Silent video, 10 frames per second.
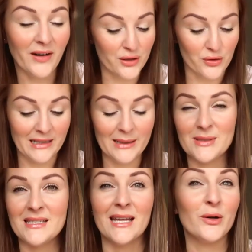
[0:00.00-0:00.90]
fudge or a
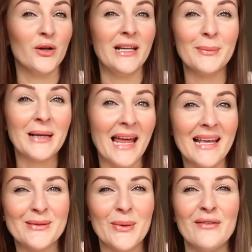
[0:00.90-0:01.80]
lipstick or a lip
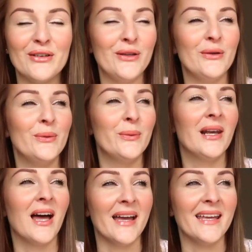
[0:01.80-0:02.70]
glaze, whatever you
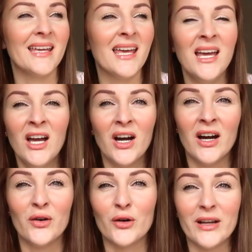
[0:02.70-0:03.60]
like,
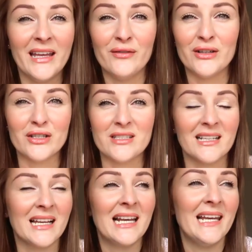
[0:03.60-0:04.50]
or even just a
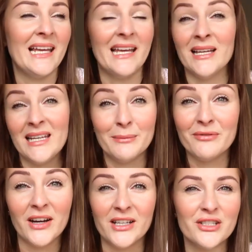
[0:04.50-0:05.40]
clear lip
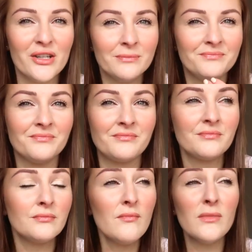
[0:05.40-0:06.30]
fudge
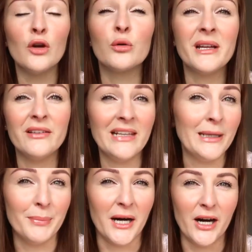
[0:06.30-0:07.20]
or a bit of
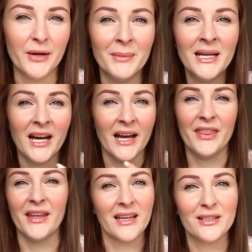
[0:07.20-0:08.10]
lip balm, I
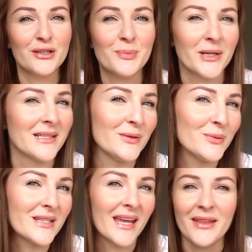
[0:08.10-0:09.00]
think just brings it
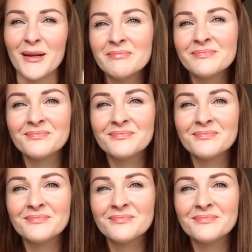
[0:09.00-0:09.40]
all together.